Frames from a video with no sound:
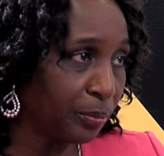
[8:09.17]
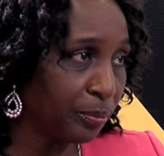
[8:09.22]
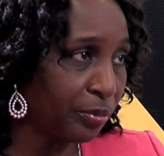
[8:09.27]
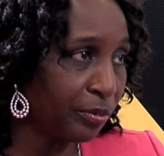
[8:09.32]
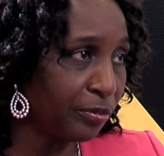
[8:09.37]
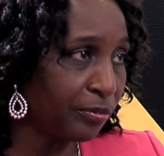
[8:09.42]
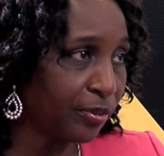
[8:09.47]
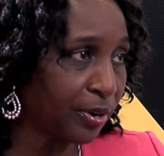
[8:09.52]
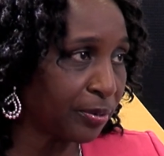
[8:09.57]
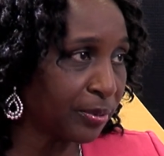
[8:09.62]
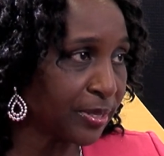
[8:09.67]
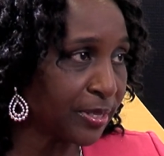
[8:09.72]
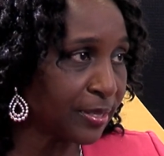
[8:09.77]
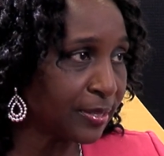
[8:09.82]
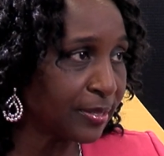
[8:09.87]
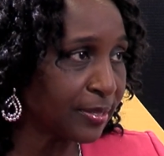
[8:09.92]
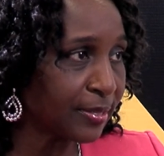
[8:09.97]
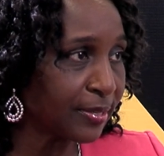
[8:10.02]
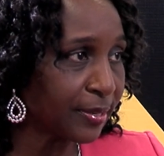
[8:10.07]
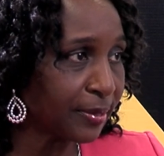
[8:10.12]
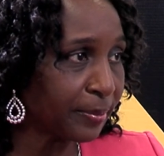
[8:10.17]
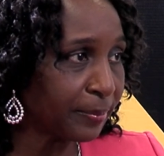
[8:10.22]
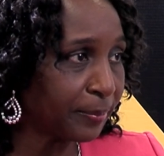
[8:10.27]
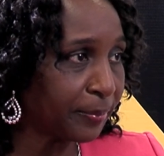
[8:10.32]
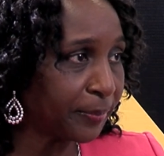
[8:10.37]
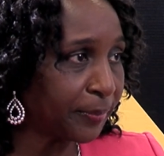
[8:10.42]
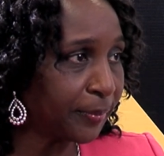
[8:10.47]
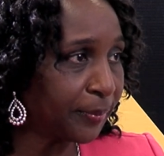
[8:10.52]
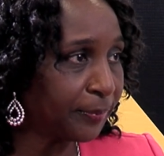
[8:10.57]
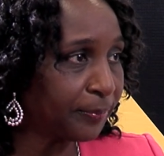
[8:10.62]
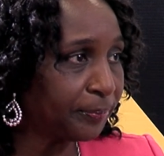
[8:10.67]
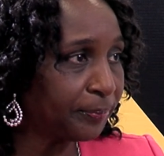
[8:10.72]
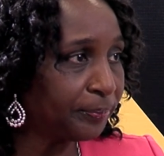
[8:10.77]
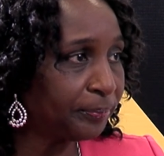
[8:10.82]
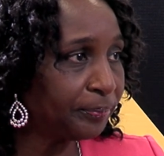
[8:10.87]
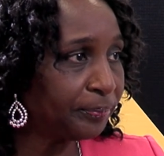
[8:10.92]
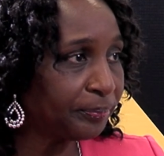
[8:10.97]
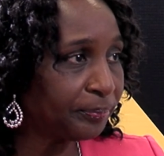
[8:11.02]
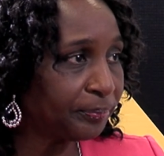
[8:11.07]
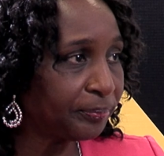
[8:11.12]
improve our system.
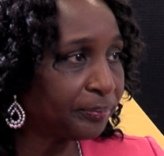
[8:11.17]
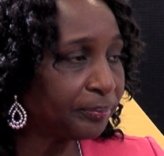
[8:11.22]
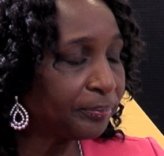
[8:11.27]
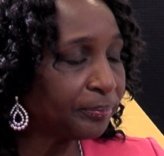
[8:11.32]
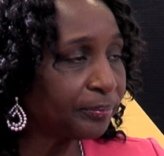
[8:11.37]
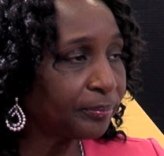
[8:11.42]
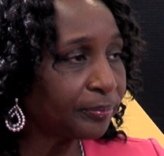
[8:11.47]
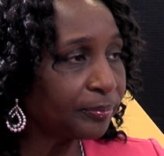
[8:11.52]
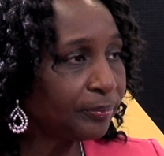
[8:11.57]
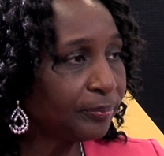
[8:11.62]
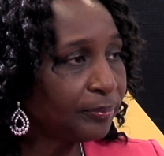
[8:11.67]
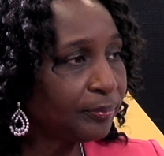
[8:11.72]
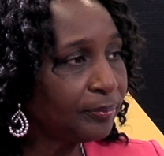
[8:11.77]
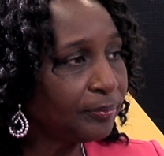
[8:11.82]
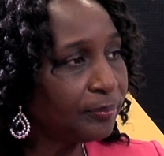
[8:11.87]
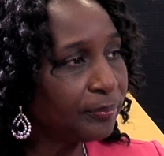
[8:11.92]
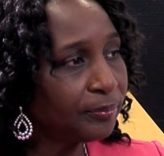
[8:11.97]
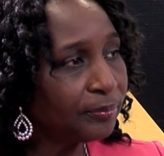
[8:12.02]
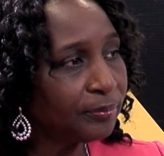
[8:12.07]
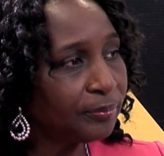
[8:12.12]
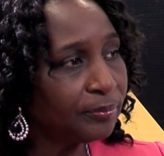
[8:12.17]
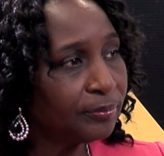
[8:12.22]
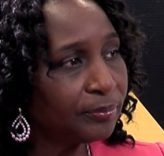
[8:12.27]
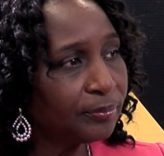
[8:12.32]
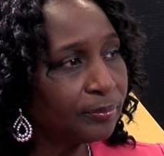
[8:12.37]
Okay, I think